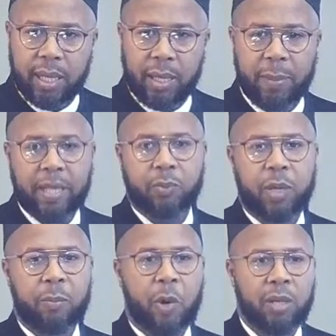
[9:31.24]
And it makes
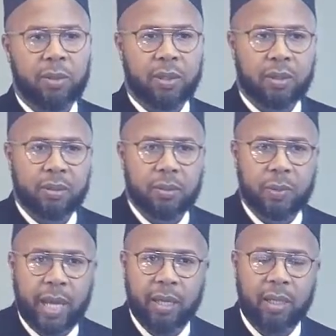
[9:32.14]
one wonder
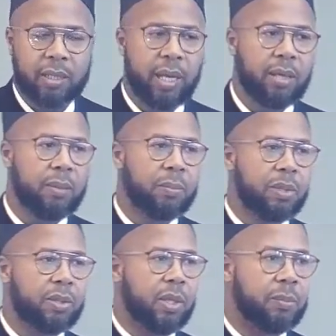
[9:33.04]
when I look at
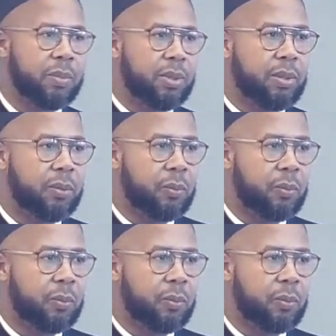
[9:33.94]
Muslims